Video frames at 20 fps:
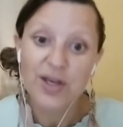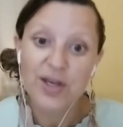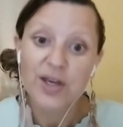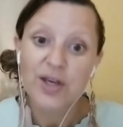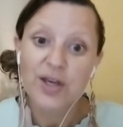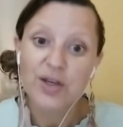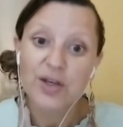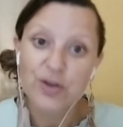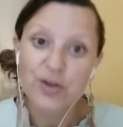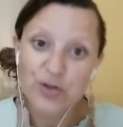
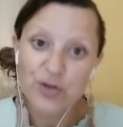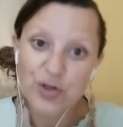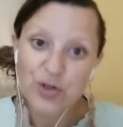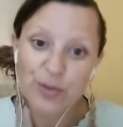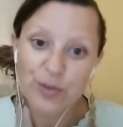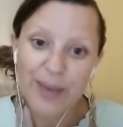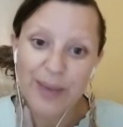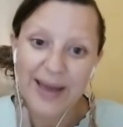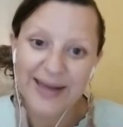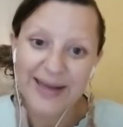YouTube
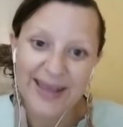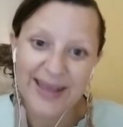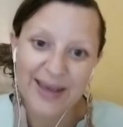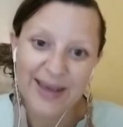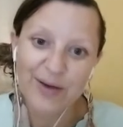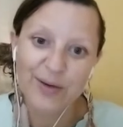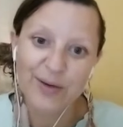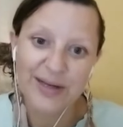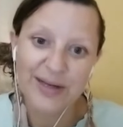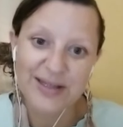and here
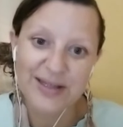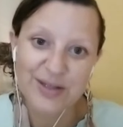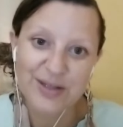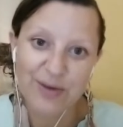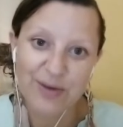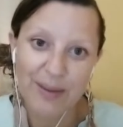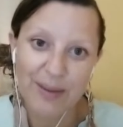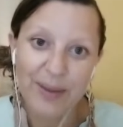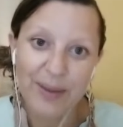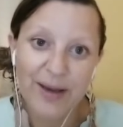on
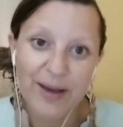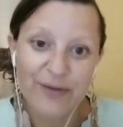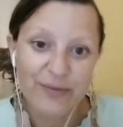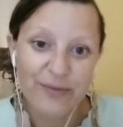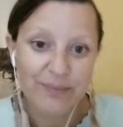Instagram Live.